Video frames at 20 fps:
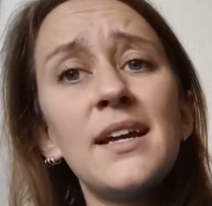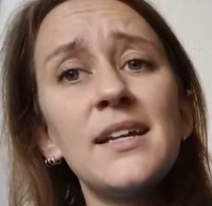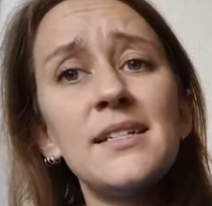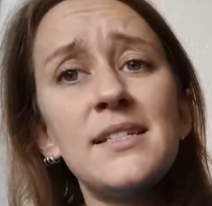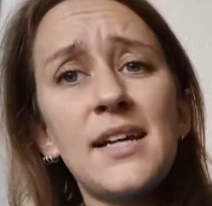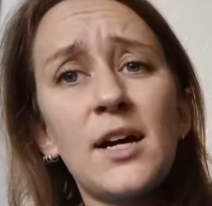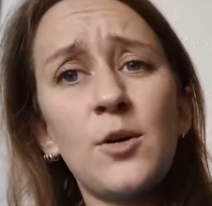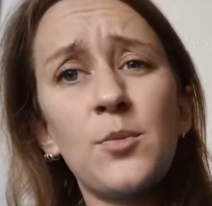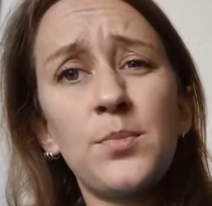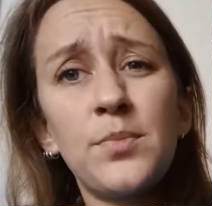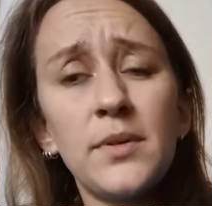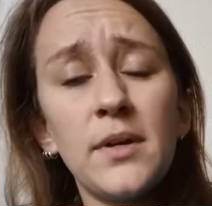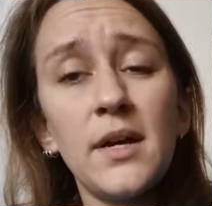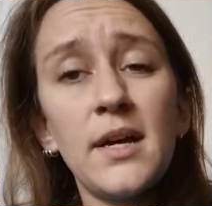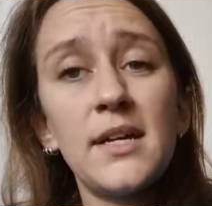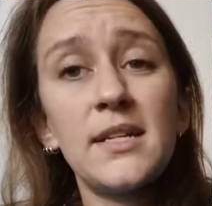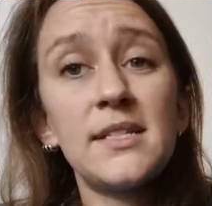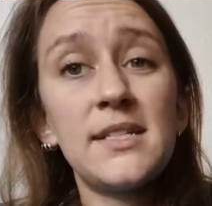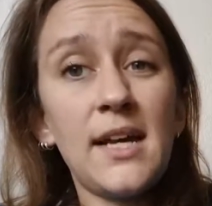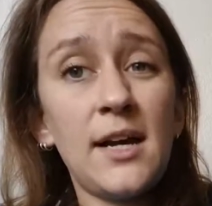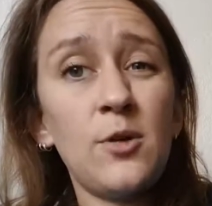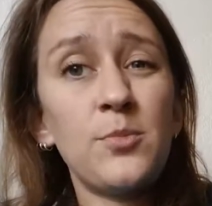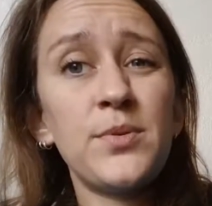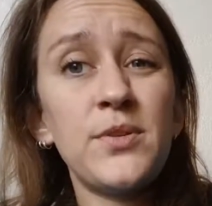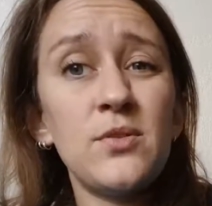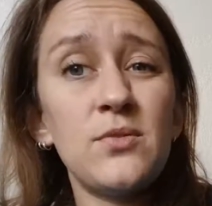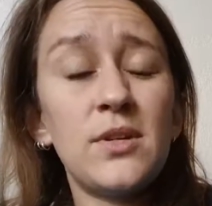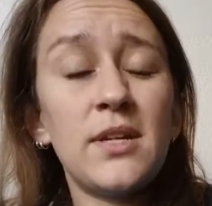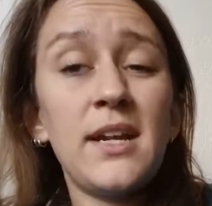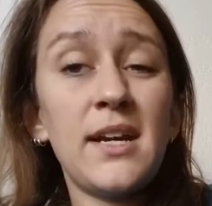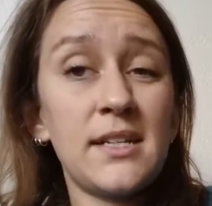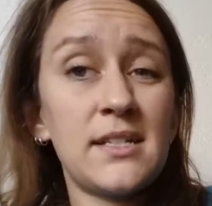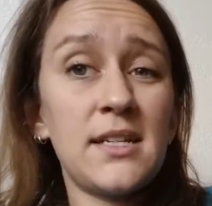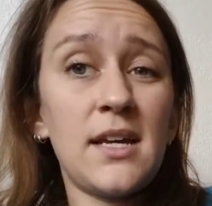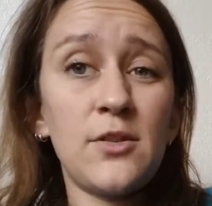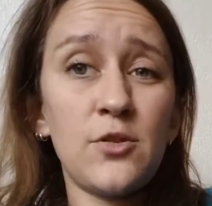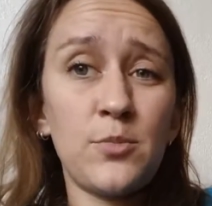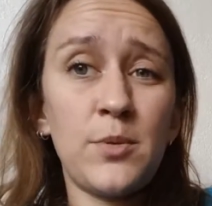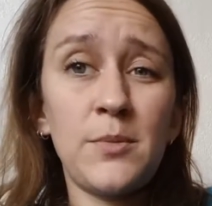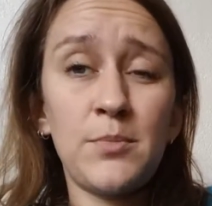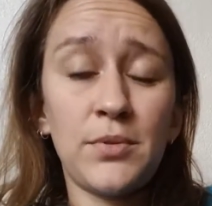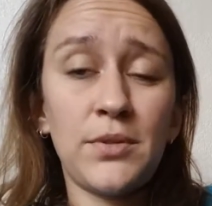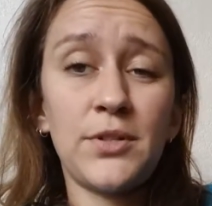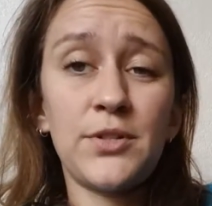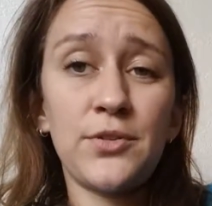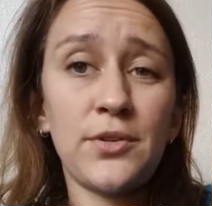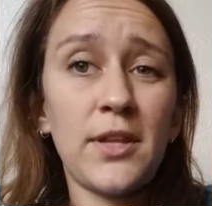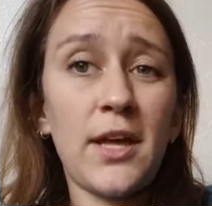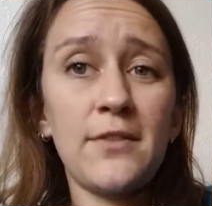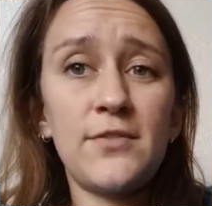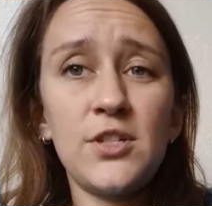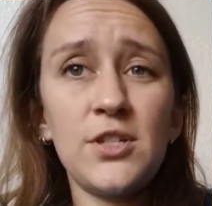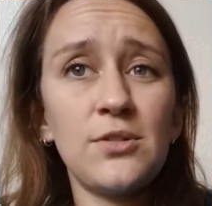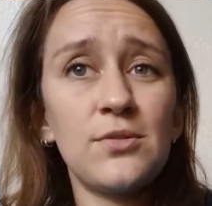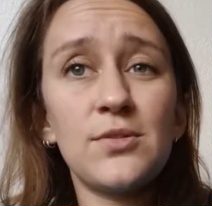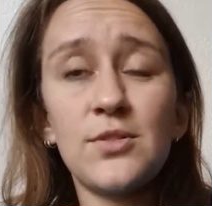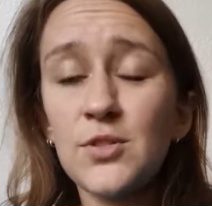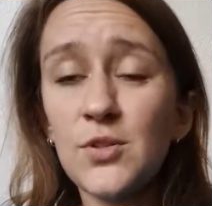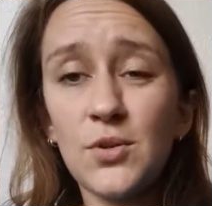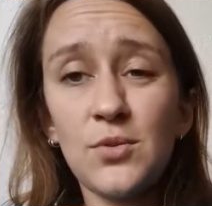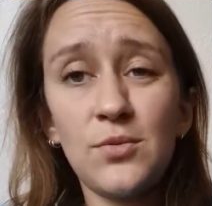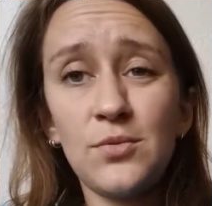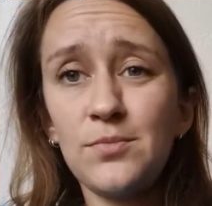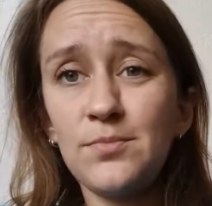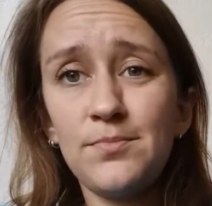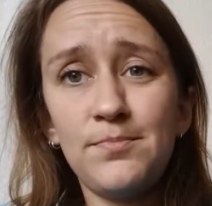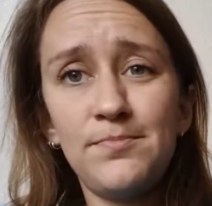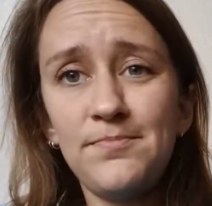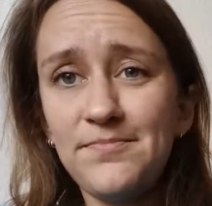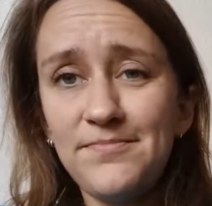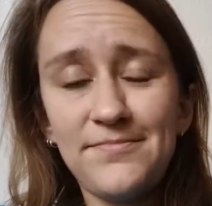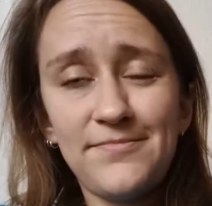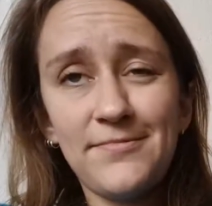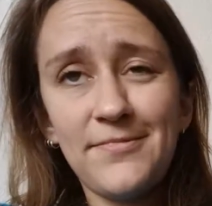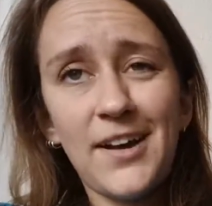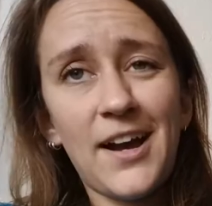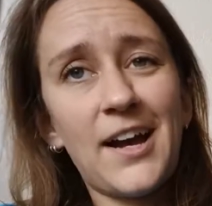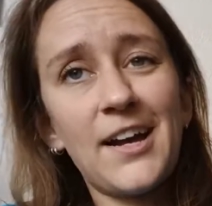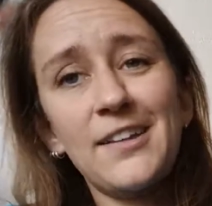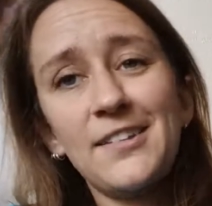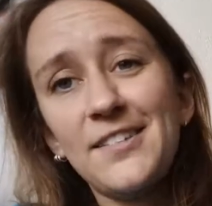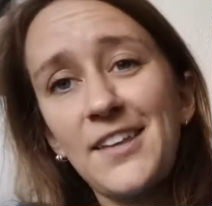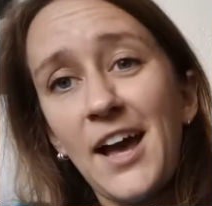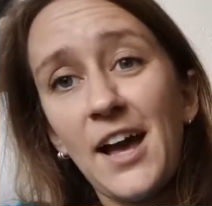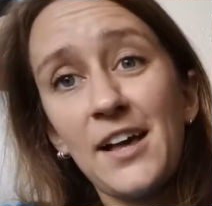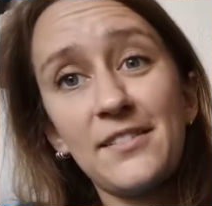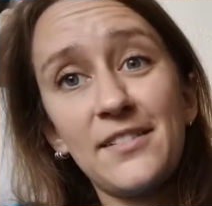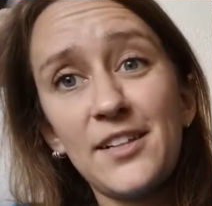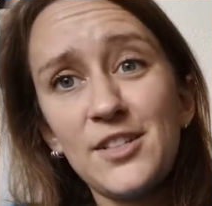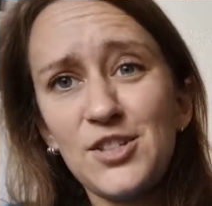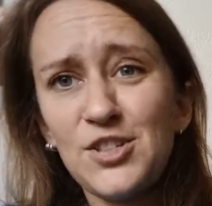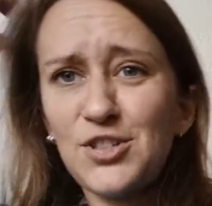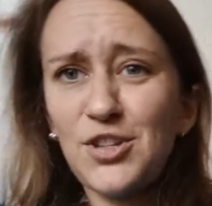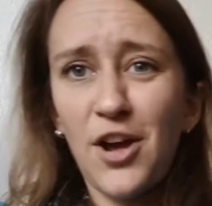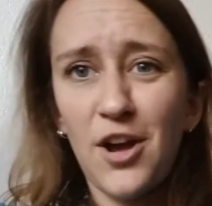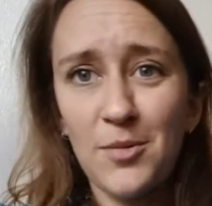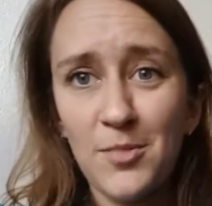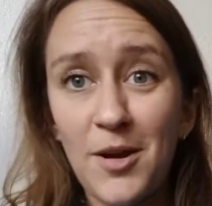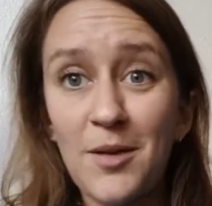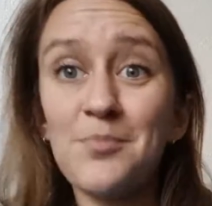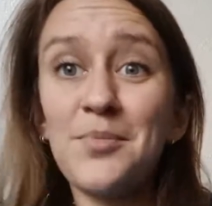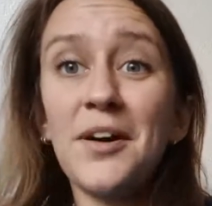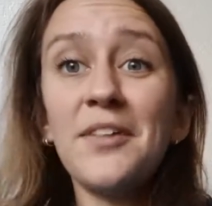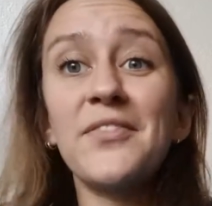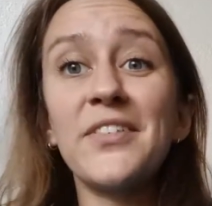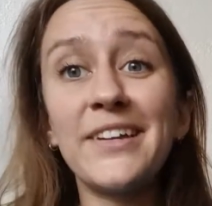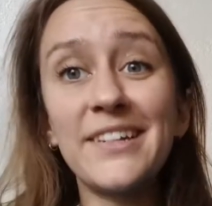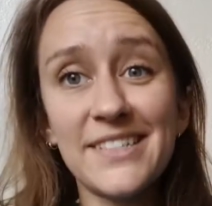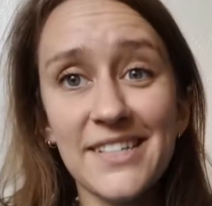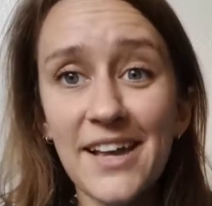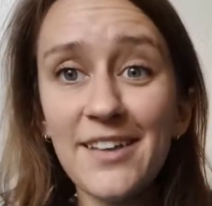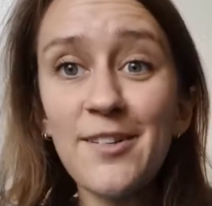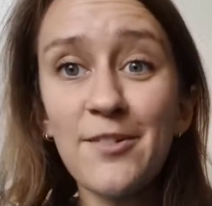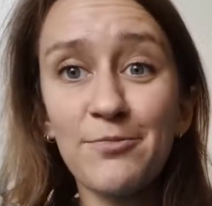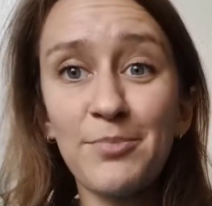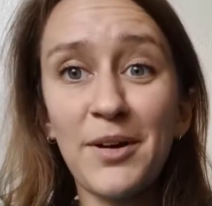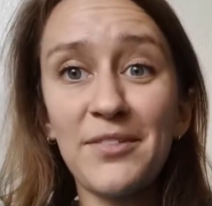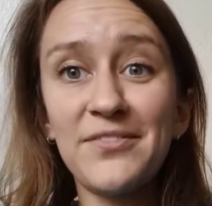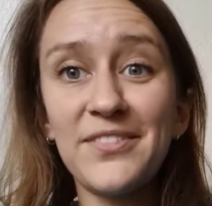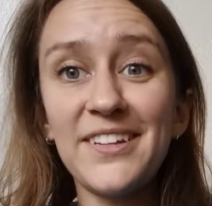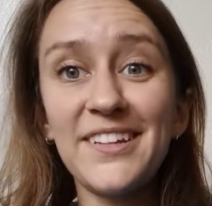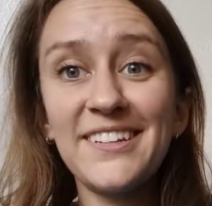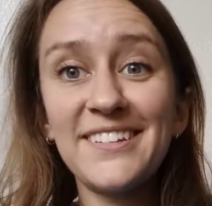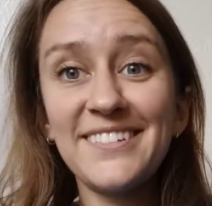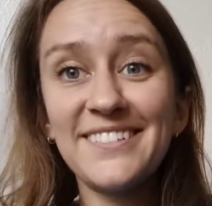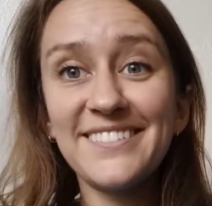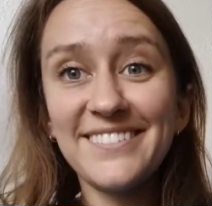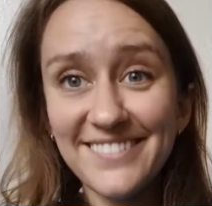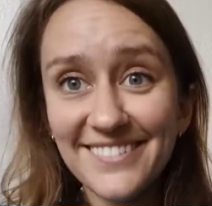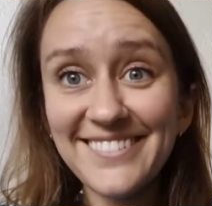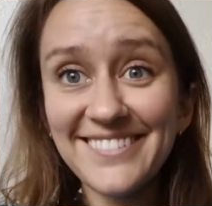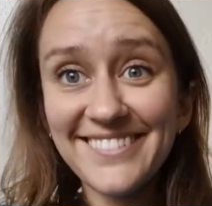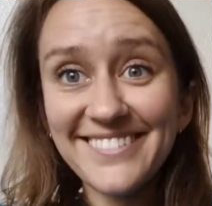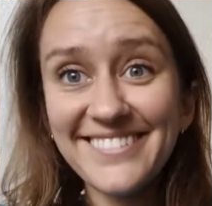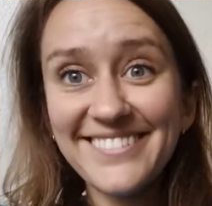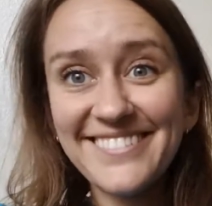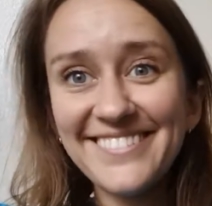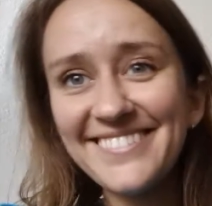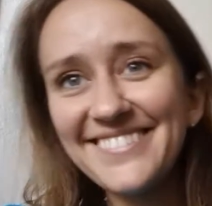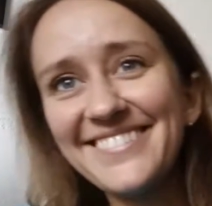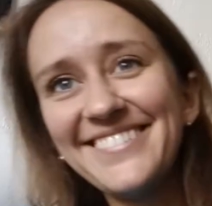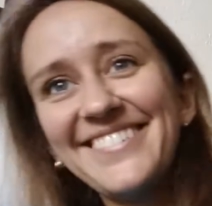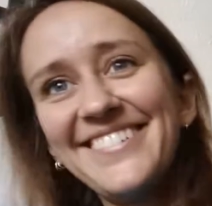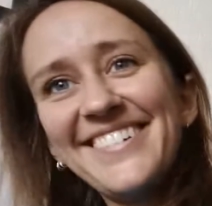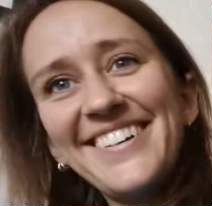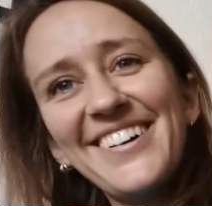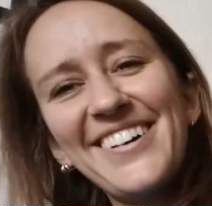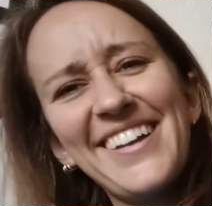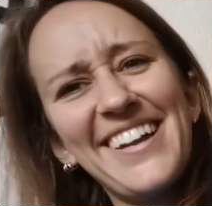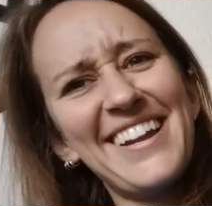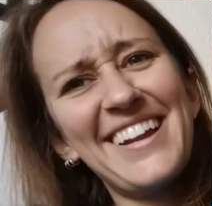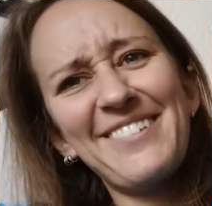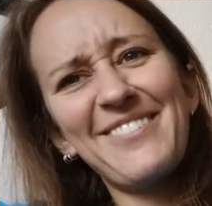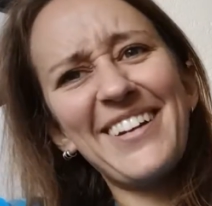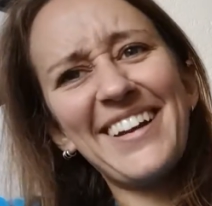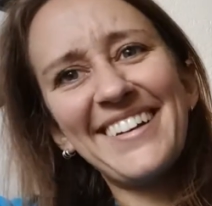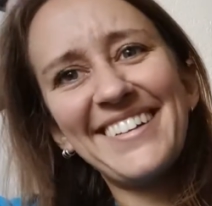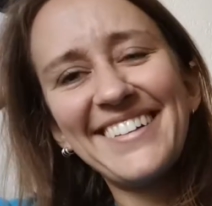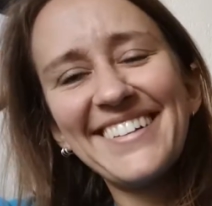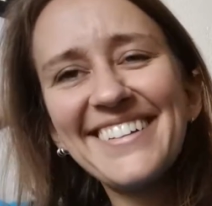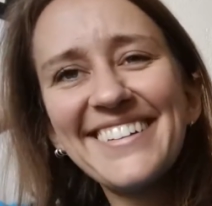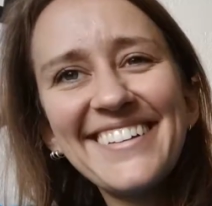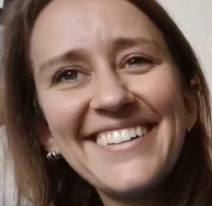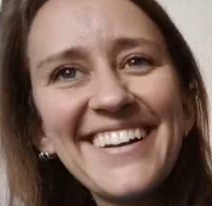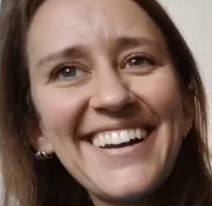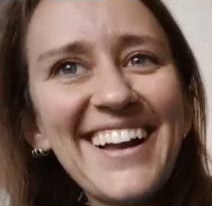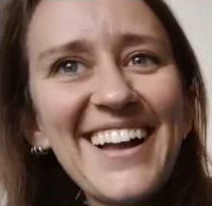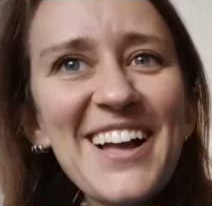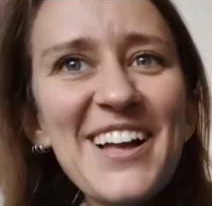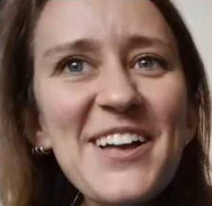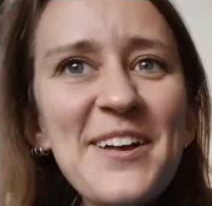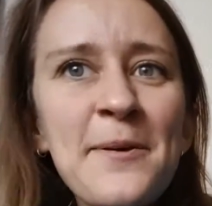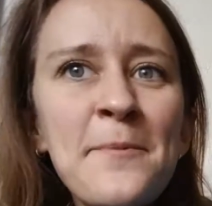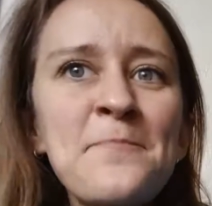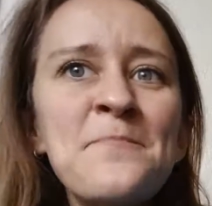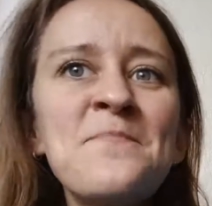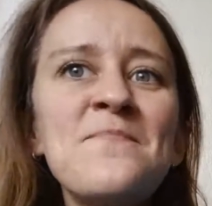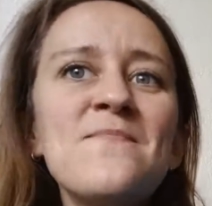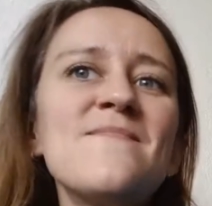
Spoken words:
to help you connect to other people in your life too. So let's talk about Buffy, because I love Buffy. Anyway, a